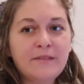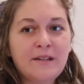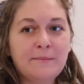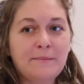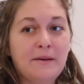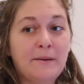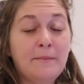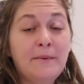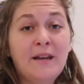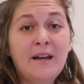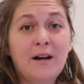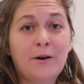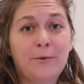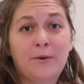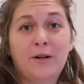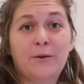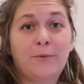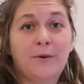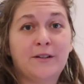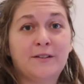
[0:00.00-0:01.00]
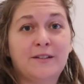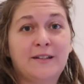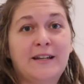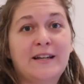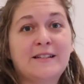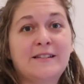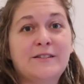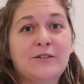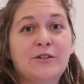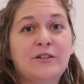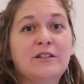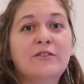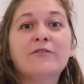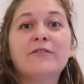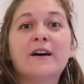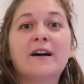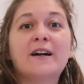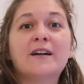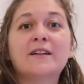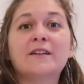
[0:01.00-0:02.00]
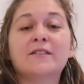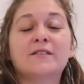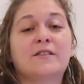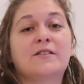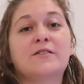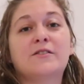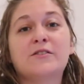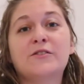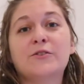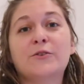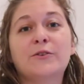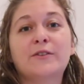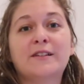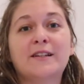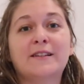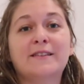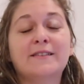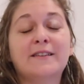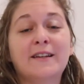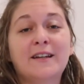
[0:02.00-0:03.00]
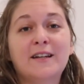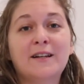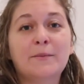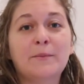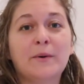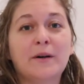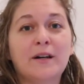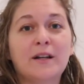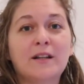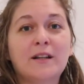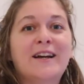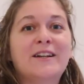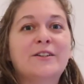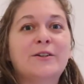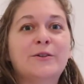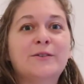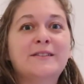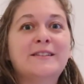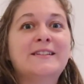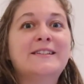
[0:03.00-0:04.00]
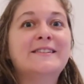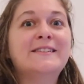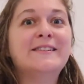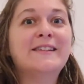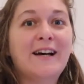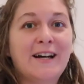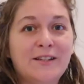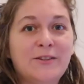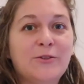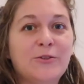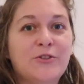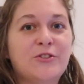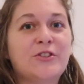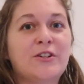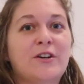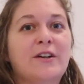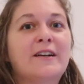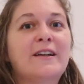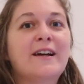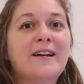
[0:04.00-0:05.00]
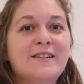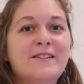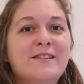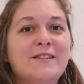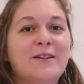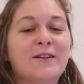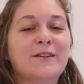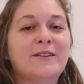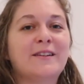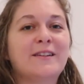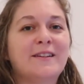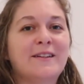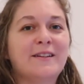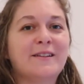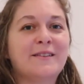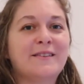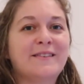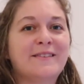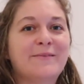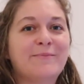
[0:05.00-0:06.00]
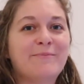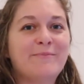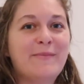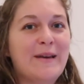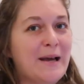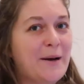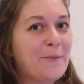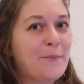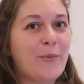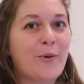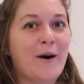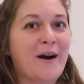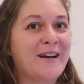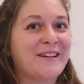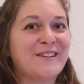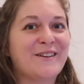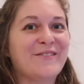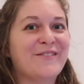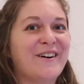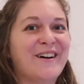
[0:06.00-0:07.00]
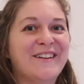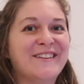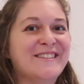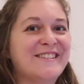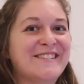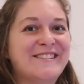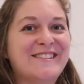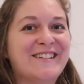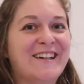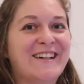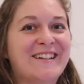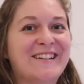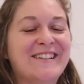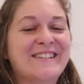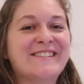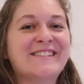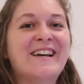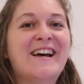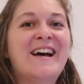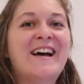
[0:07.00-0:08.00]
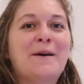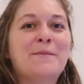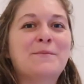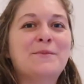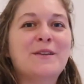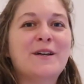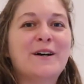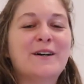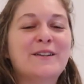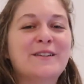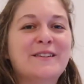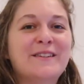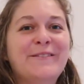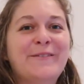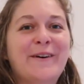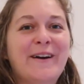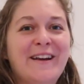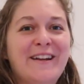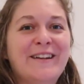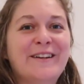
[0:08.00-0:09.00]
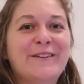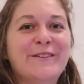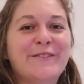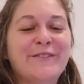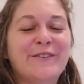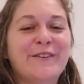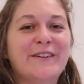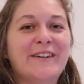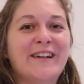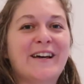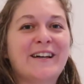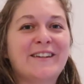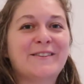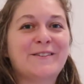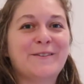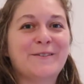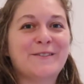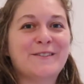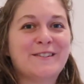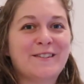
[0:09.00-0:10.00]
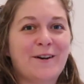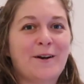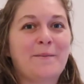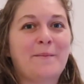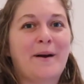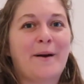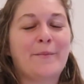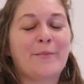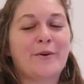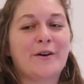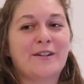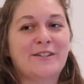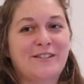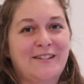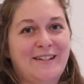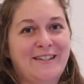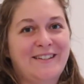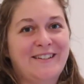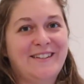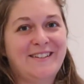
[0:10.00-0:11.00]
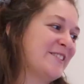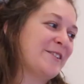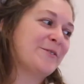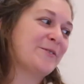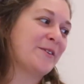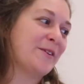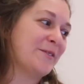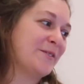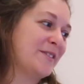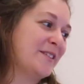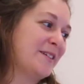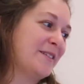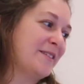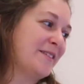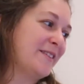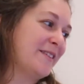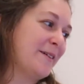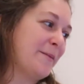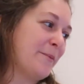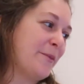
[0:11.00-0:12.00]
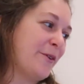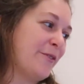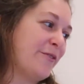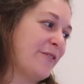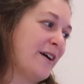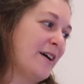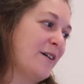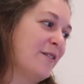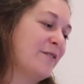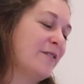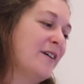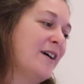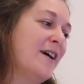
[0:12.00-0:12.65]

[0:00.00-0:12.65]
maybe I will want to get certified on a certain thing, but I don't need that to start. That's the big point of all this checklist. I'm not waiting for that to start my project. So no, not number 5.